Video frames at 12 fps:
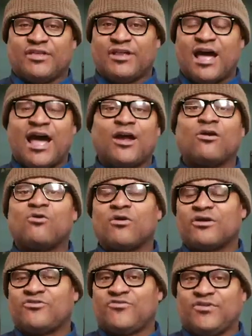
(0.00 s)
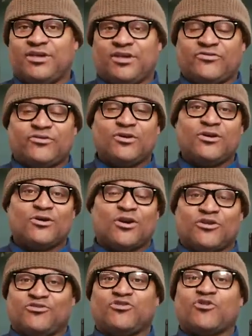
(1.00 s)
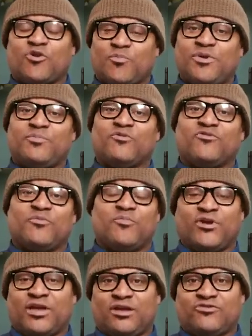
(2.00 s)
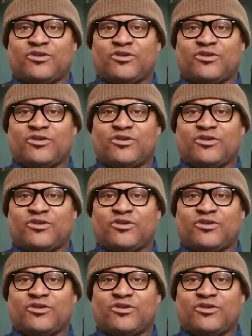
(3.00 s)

And the higher corkage fees are to deter people from bringing